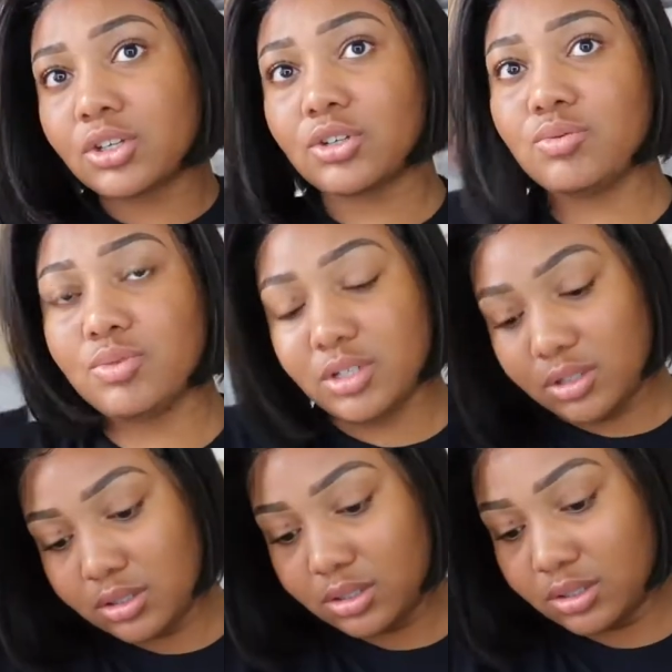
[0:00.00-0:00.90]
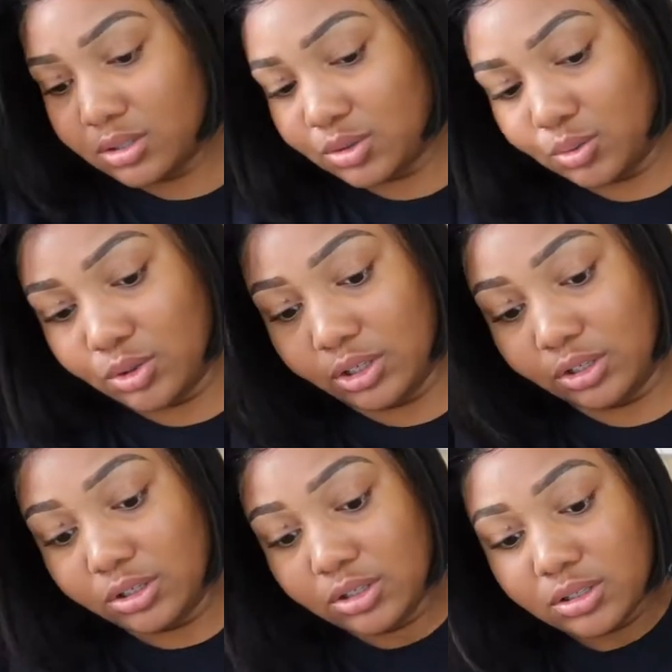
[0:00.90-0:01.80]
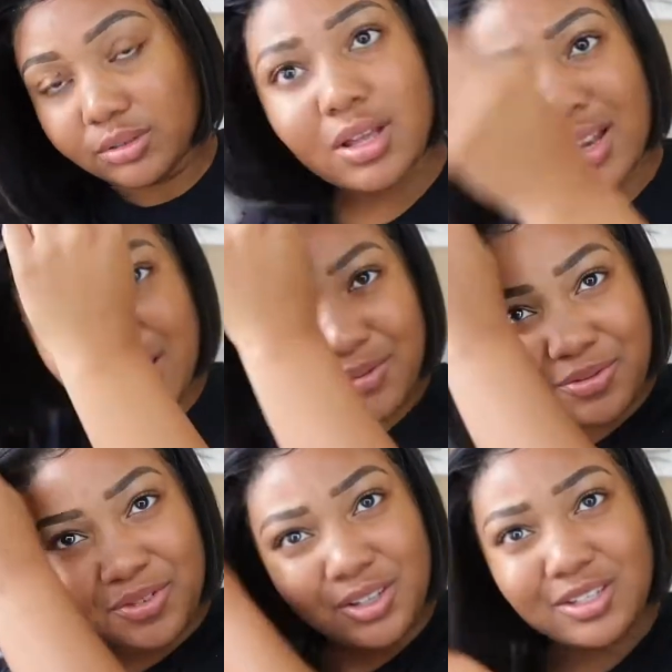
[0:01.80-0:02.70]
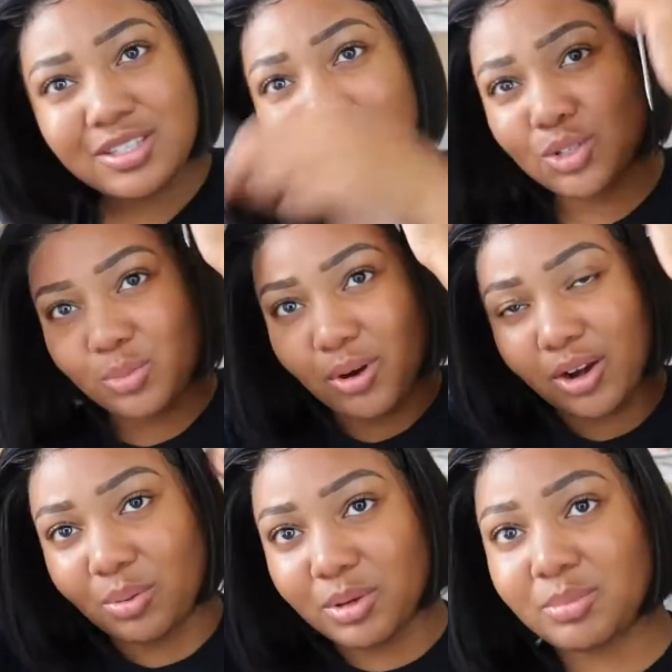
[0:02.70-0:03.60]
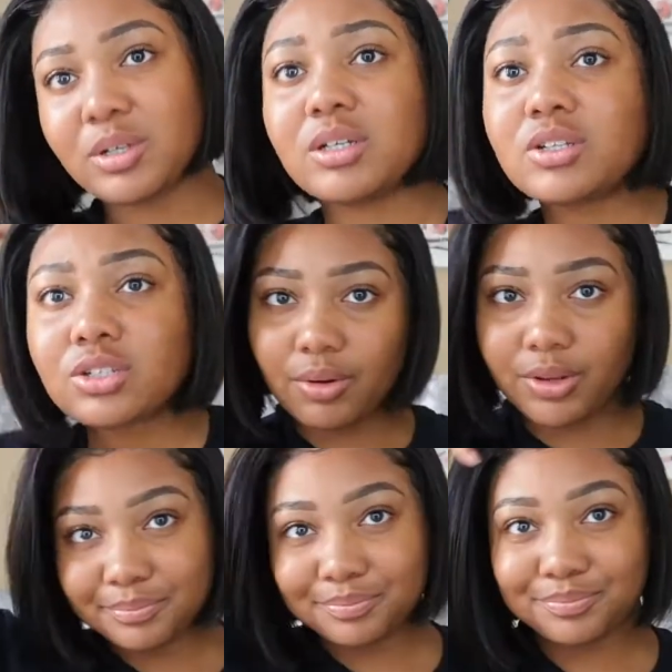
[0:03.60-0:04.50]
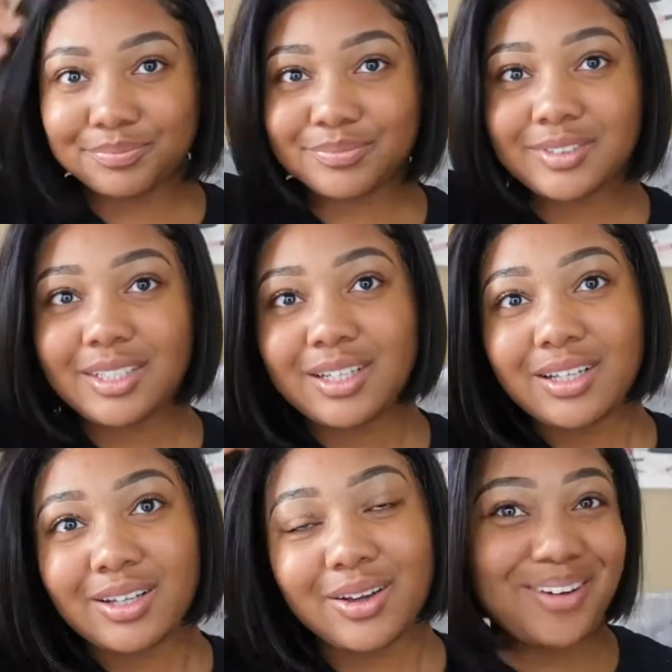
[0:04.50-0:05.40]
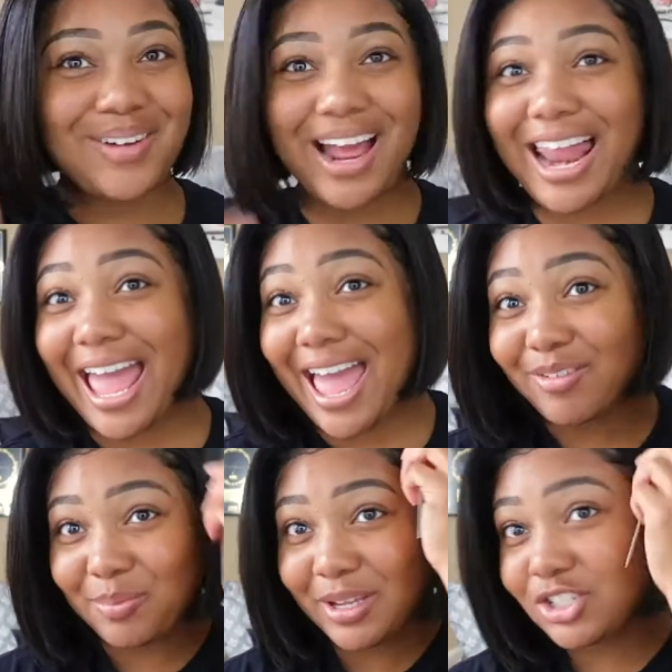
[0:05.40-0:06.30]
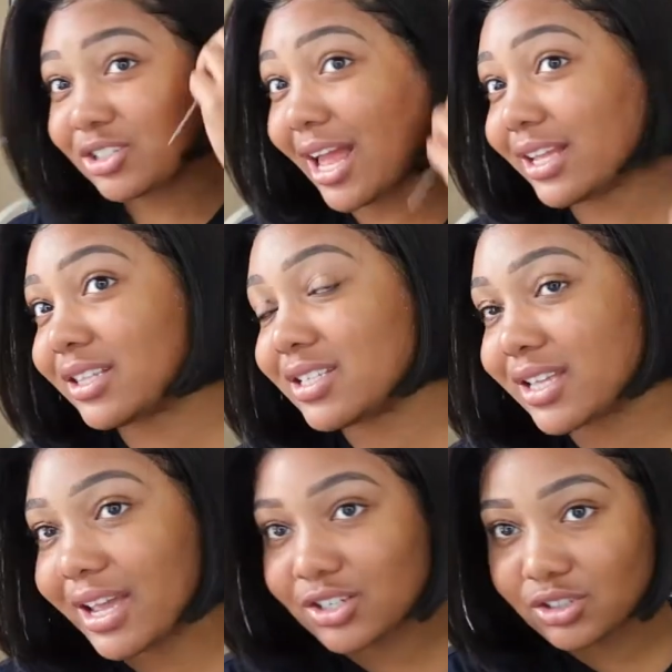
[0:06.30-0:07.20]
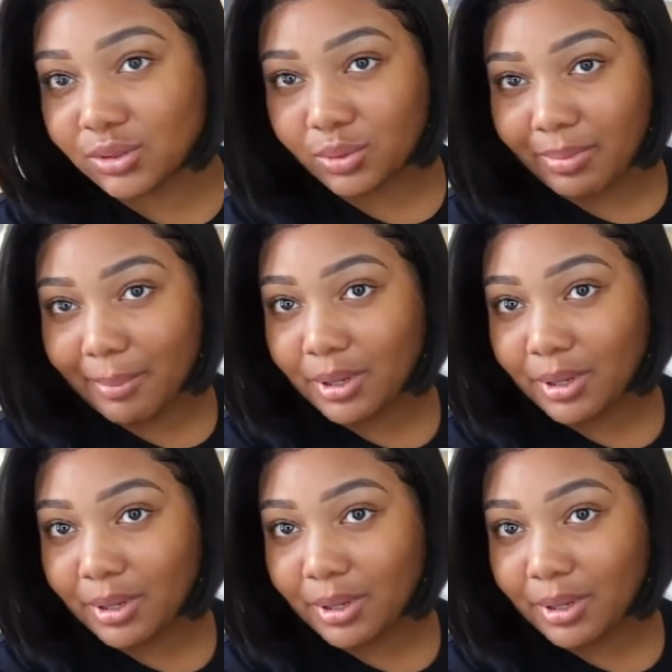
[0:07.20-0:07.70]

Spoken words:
cuteness to the looks. I never feel a center part on me much. Oh yeah, oh yeah. Oh my god, I have a picture like this actually with my